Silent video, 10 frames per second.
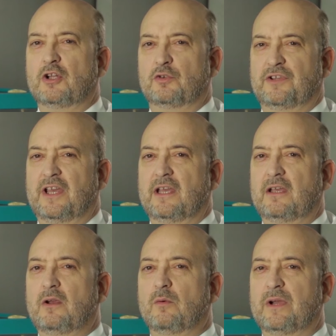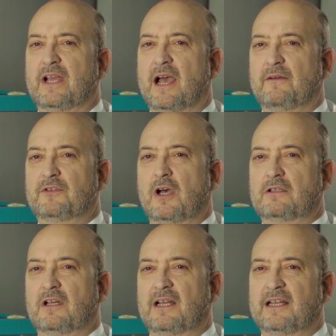Today, we have
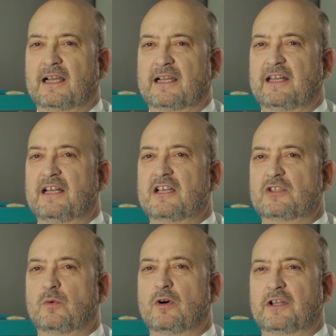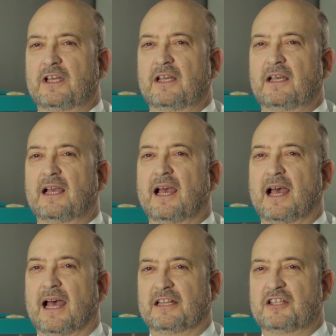Dr. Elena Canellas working
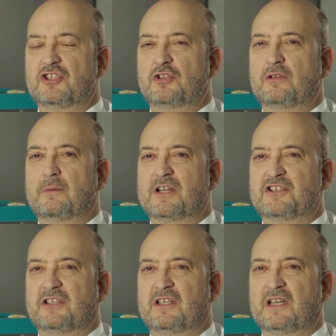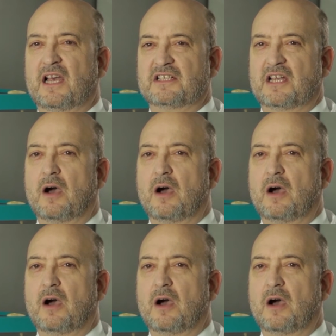at this university as